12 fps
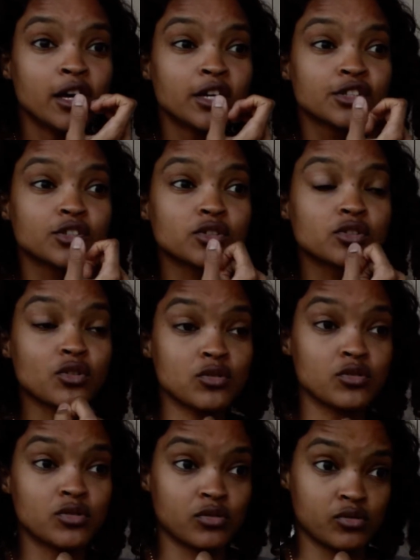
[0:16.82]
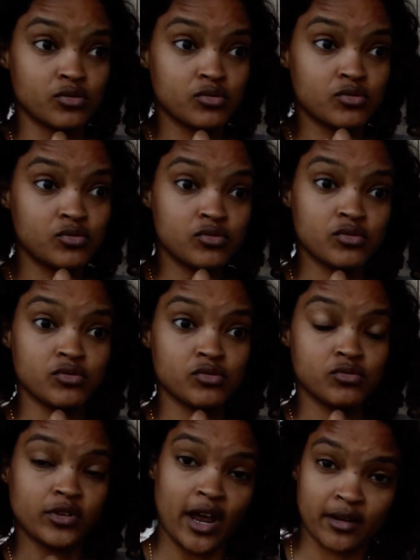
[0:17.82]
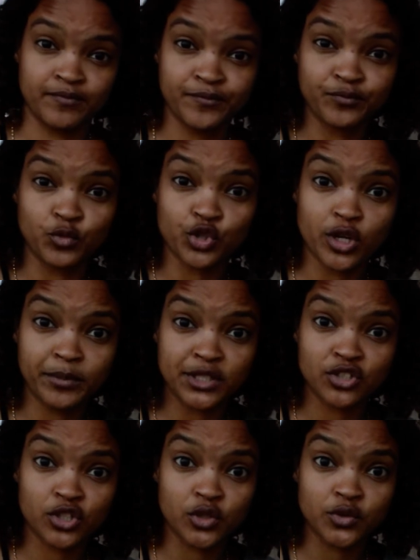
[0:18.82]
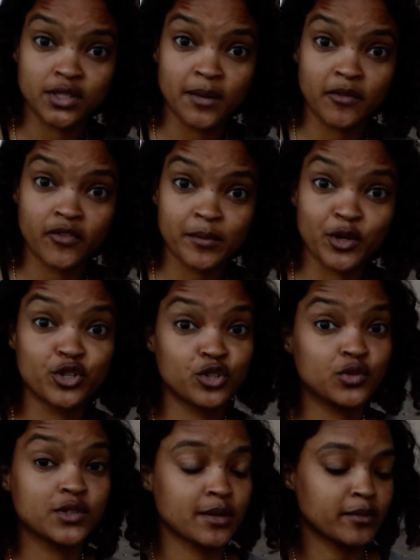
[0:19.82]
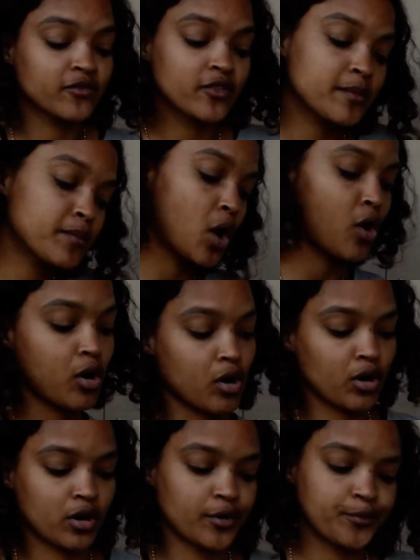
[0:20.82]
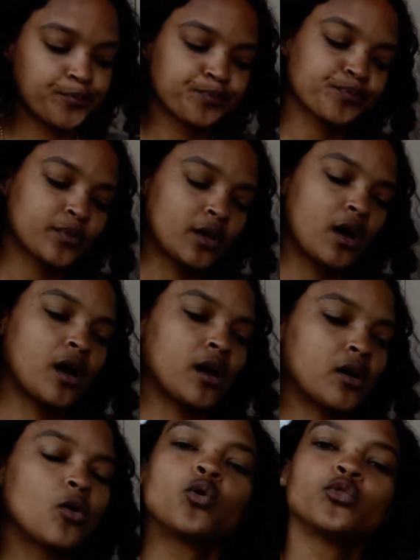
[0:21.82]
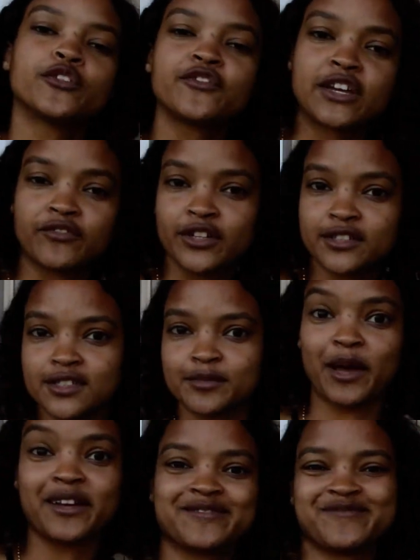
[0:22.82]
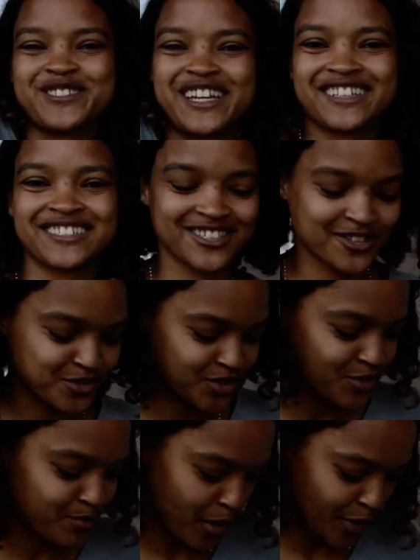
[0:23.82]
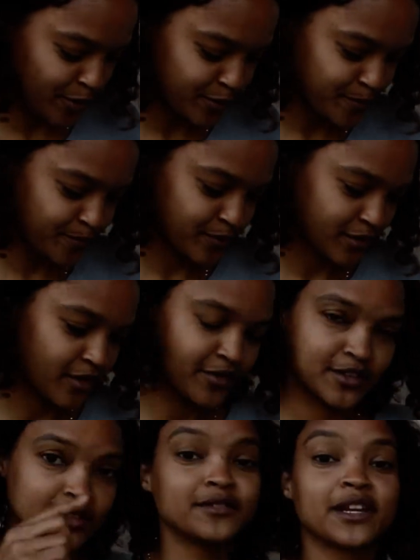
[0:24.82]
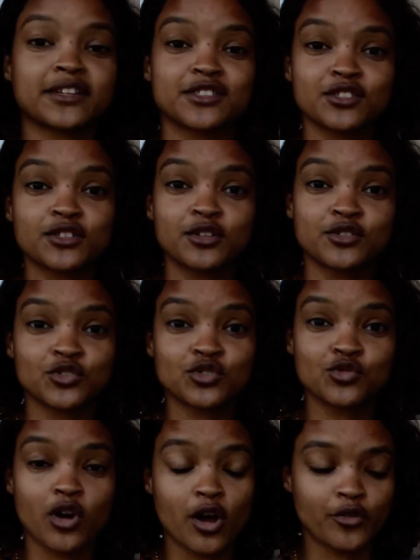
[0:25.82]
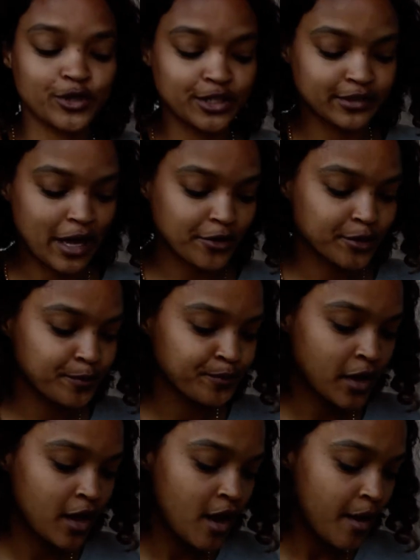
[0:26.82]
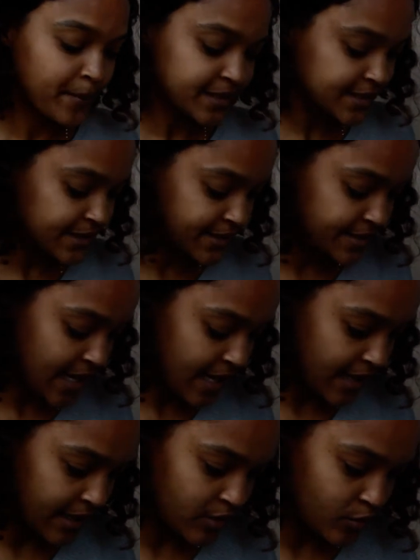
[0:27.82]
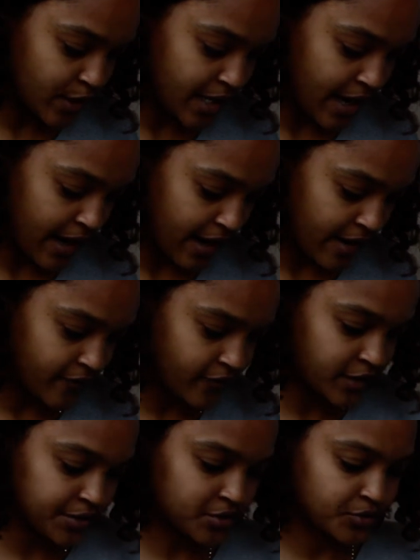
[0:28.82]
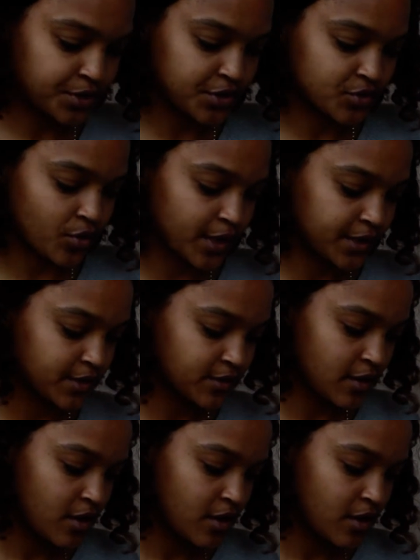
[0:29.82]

So, yeah, we'll jump into those. Some of them are new, some of them are old favorites, but we'll get into those tomorrow on the next read aloud. But today we have these 3 stories.